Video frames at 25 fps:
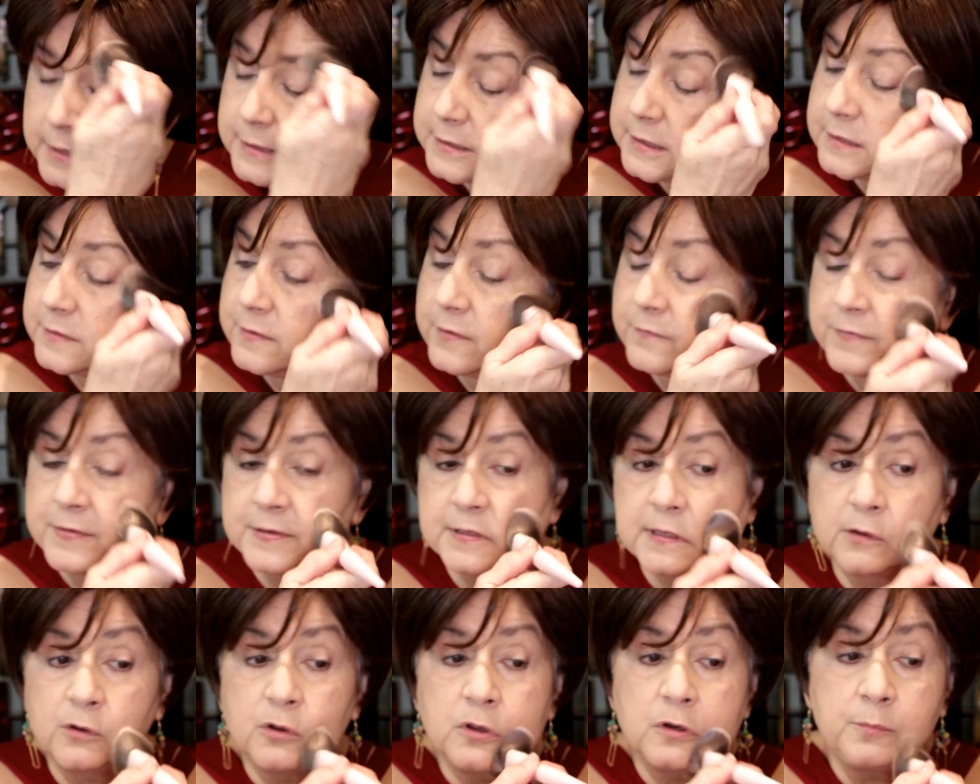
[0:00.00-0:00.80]
So if
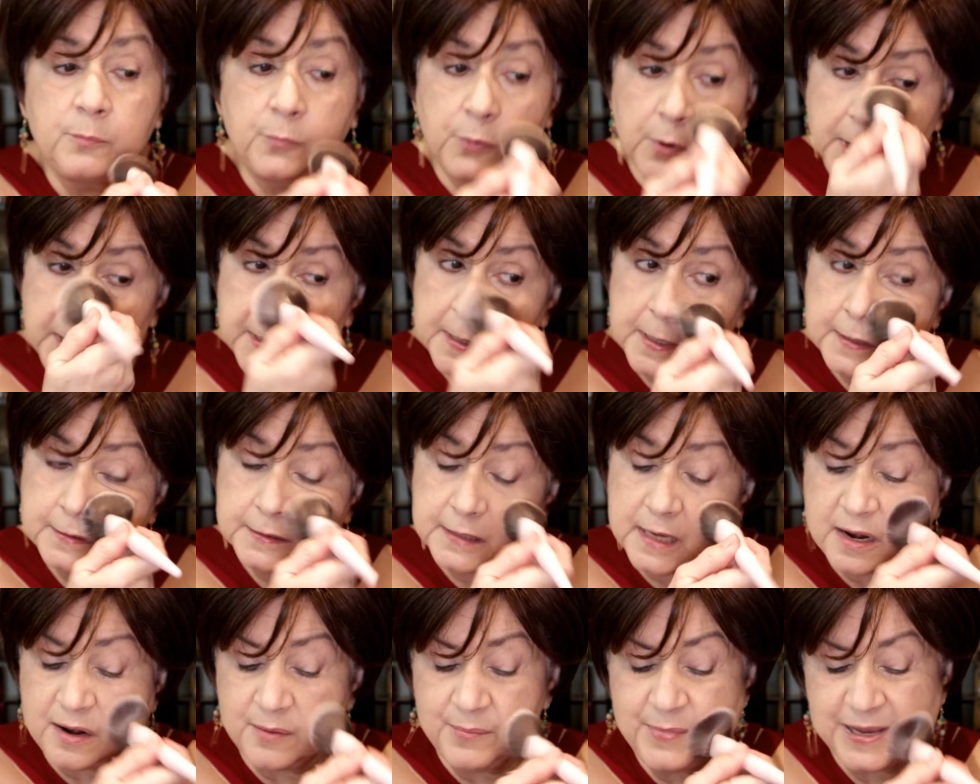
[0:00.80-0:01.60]
it's a good
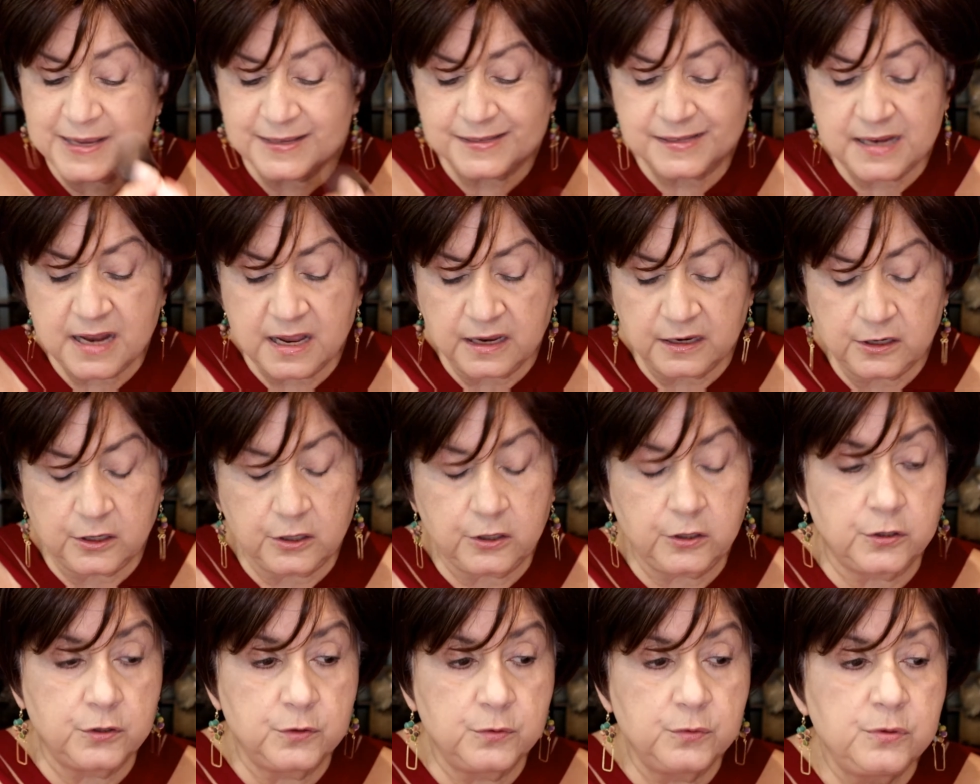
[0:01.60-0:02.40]
product, I mean, it's not
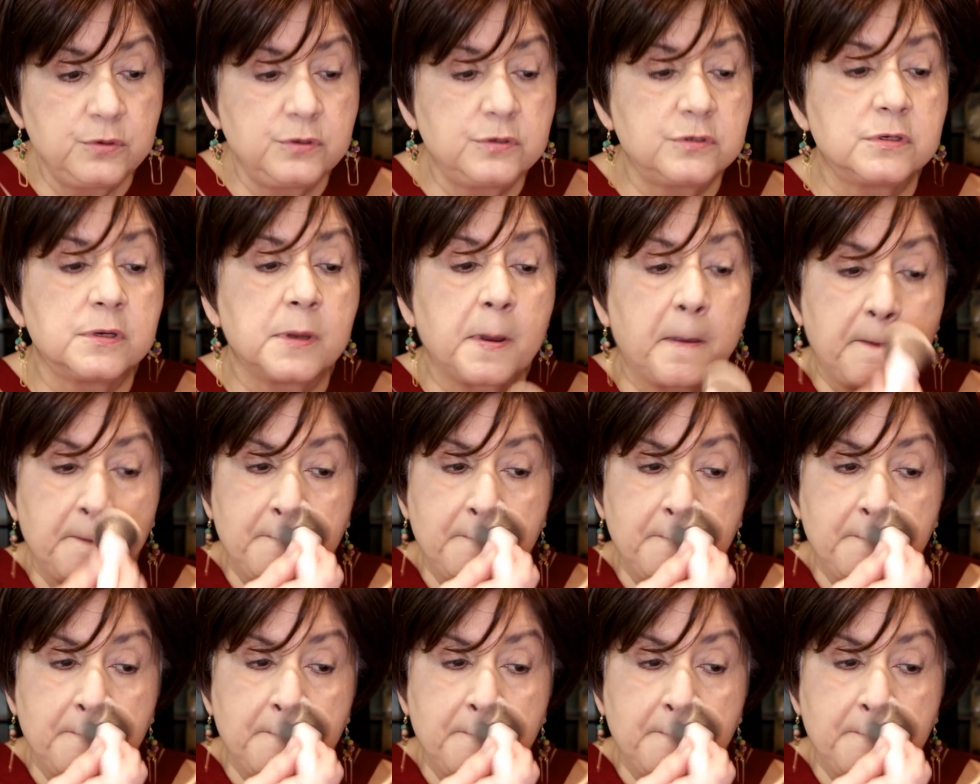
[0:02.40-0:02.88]
huge.